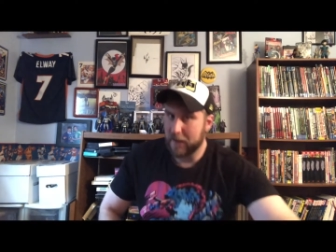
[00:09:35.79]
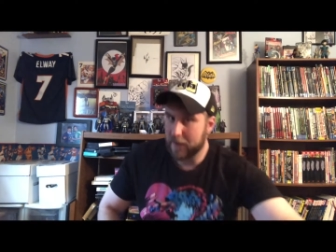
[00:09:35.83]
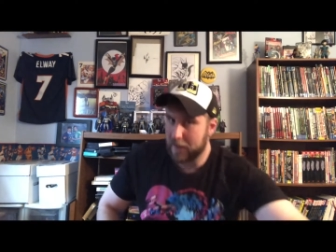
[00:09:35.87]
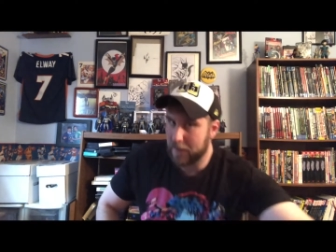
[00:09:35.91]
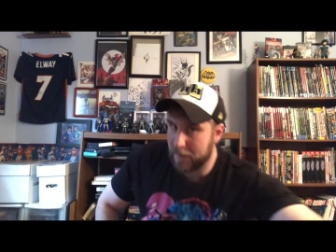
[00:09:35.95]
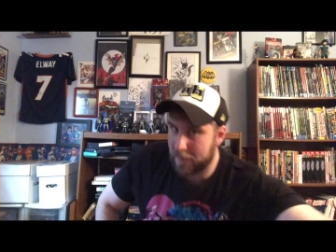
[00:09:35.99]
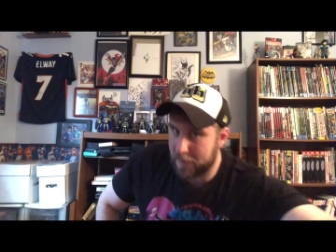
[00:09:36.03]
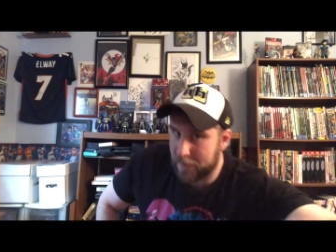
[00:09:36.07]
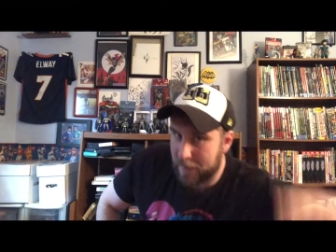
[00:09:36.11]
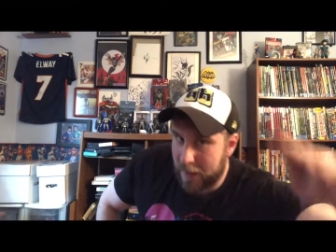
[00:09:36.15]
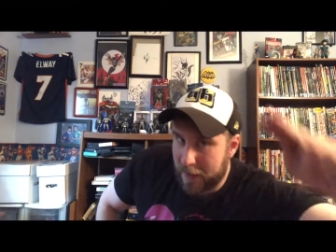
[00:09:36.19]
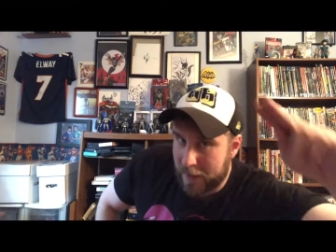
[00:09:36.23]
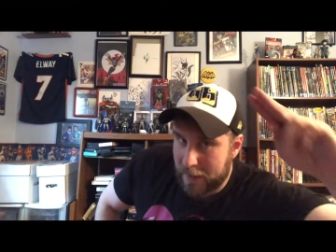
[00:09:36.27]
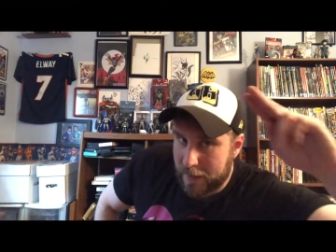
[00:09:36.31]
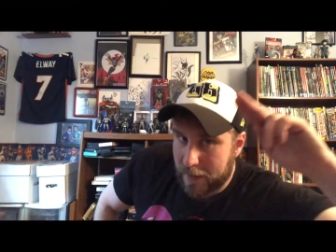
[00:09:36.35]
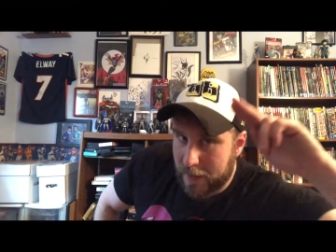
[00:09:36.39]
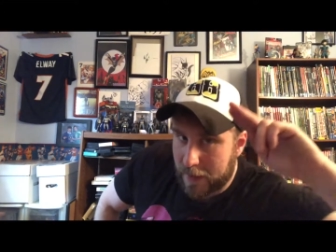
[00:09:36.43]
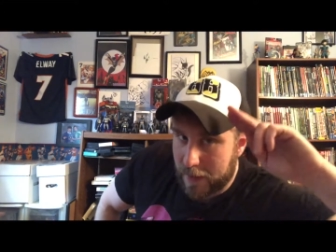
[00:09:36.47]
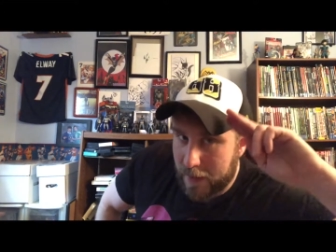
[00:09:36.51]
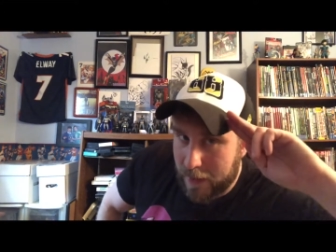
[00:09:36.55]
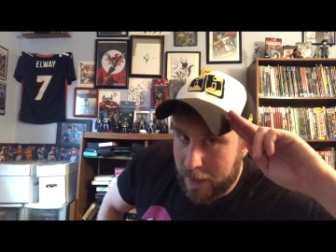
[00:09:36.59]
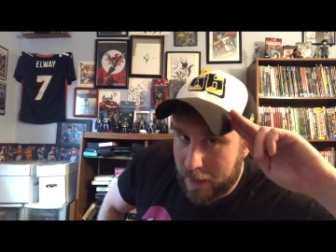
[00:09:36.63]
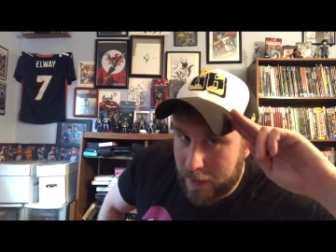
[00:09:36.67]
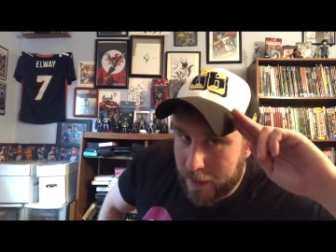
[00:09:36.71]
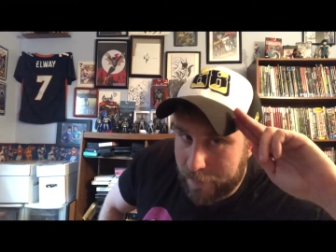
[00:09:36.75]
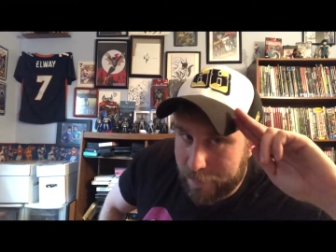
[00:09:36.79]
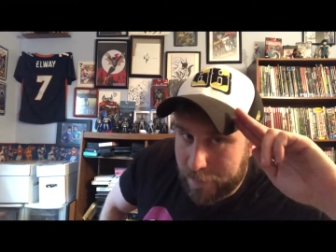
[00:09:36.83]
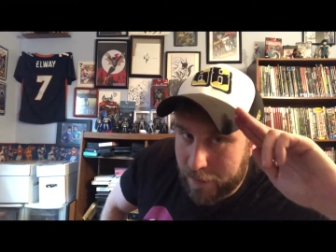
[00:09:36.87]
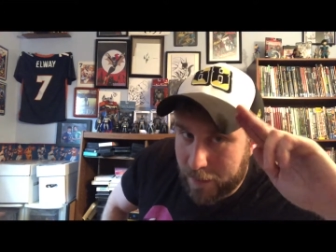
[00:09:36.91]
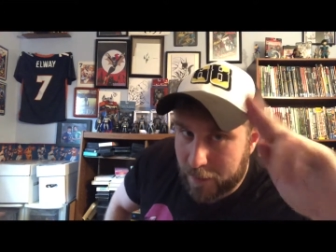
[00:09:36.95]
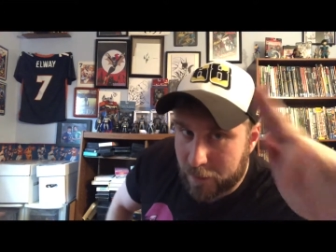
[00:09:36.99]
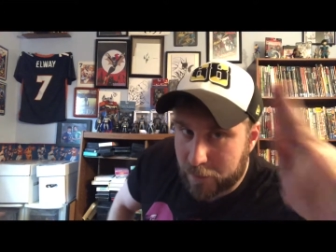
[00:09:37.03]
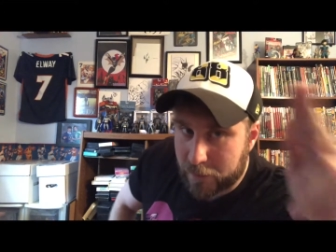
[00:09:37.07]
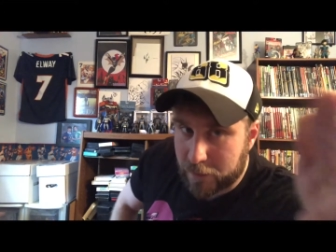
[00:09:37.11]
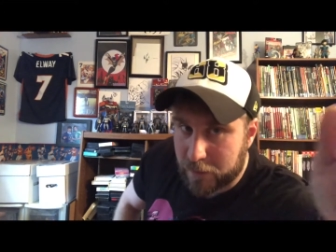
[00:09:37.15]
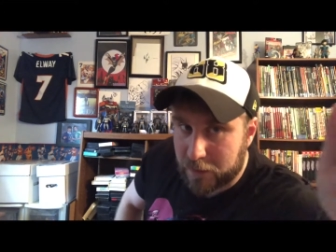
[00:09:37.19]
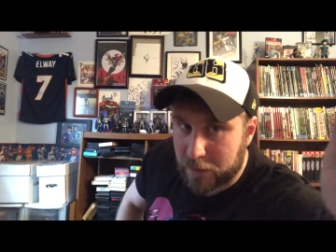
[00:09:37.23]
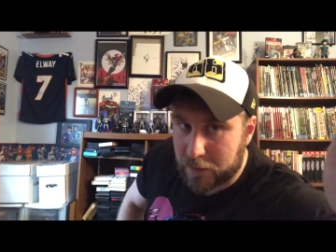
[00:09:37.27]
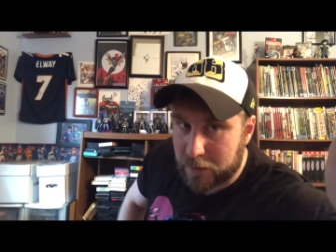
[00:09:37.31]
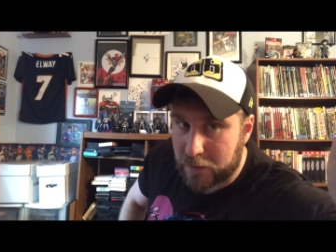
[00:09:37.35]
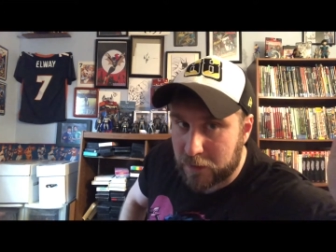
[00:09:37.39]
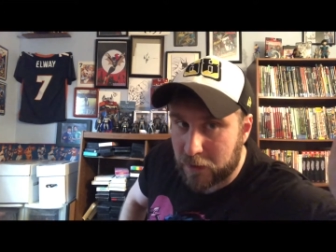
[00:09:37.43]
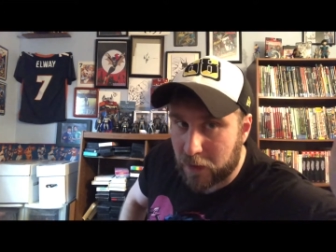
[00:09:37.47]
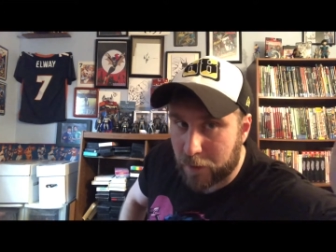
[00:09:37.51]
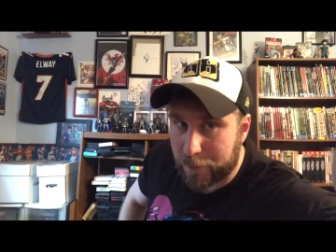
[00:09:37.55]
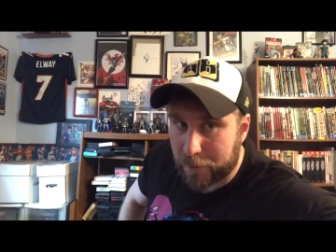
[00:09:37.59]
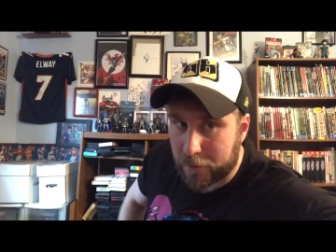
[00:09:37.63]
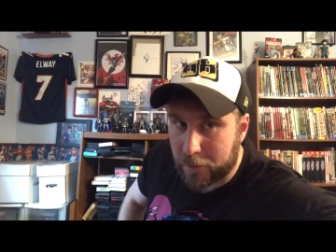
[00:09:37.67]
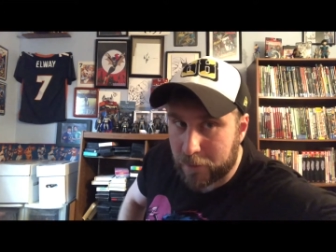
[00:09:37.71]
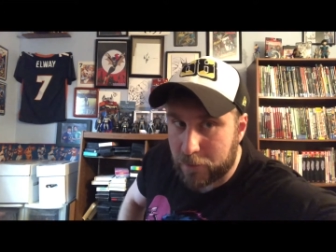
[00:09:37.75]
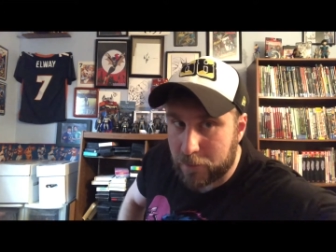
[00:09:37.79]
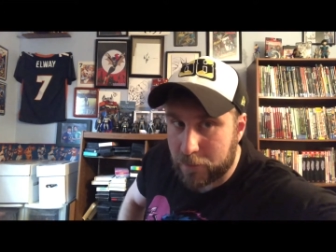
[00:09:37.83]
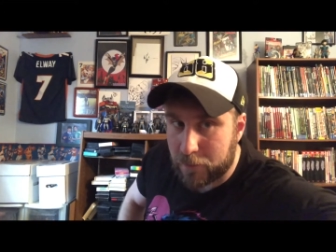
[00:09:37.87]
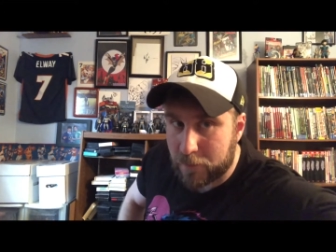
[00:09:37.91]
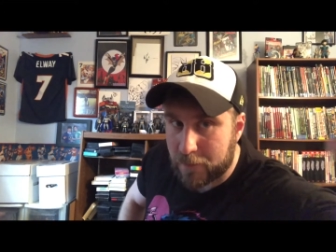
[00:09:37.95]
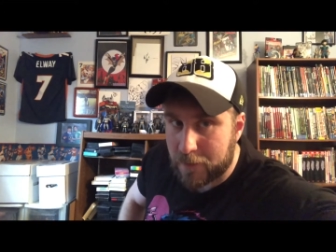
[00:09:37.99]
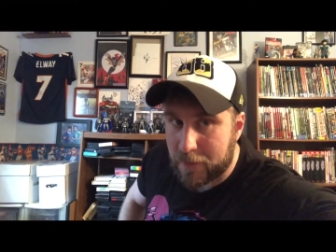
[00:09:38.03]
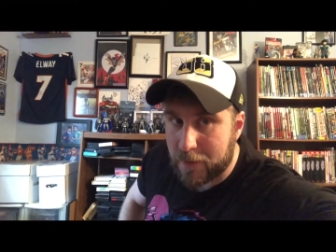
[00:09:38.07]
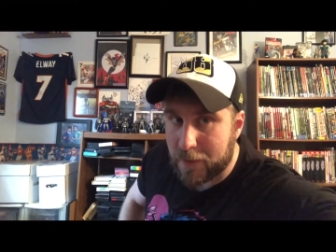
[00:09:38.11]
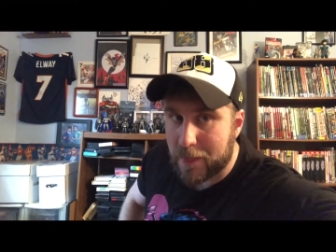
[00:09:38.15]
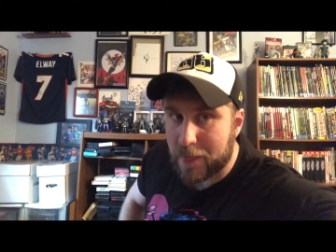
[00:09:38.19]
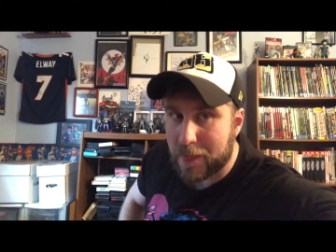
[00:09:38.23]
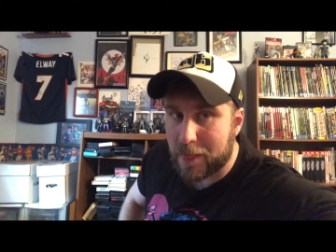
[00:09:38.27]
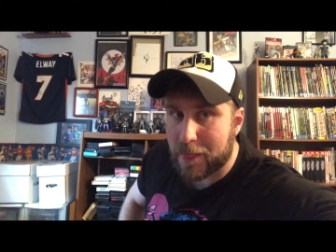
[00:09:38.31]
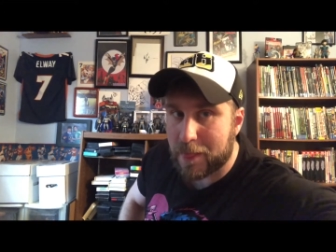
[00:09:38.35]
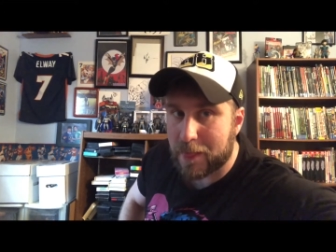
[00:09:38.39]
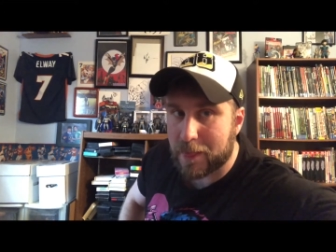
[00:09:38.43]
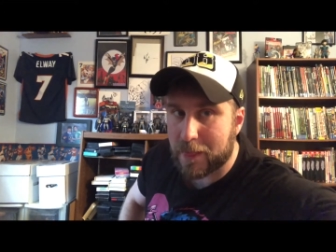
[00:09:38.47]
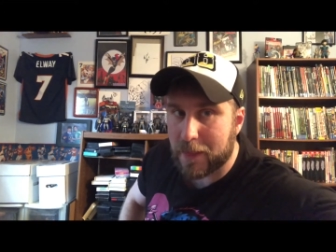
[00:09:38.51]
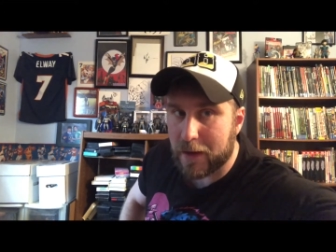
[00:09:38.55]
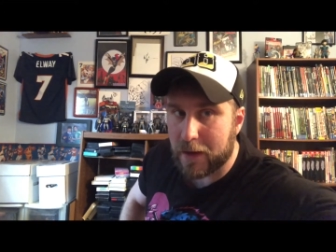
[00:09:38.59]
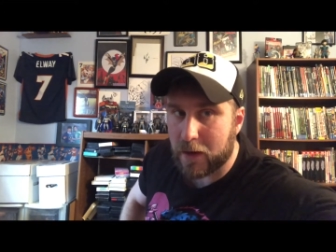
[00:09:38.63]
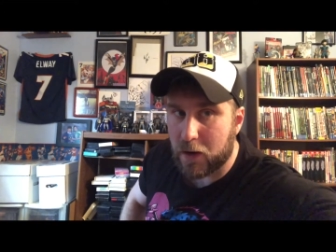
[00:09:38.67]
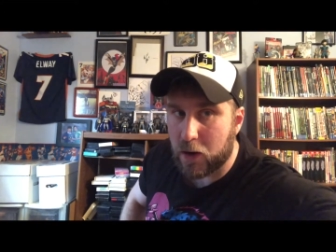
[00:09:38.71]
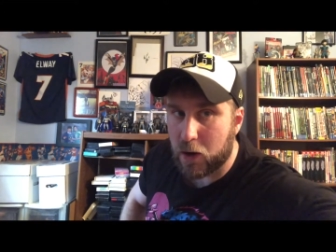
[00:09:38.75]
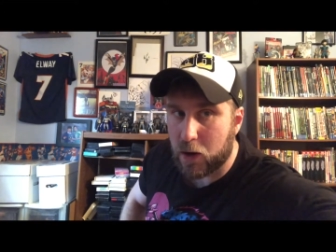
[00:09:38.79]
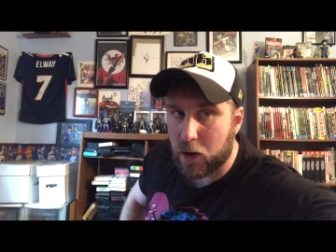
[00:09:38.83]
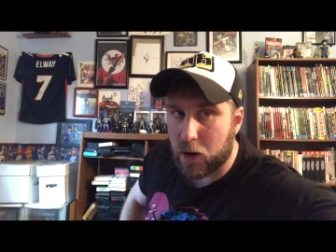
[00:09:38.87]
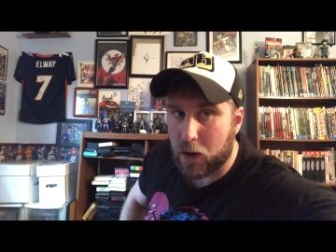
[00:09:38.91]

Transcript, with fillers: On that, I'm out. Y'all be cool. Later.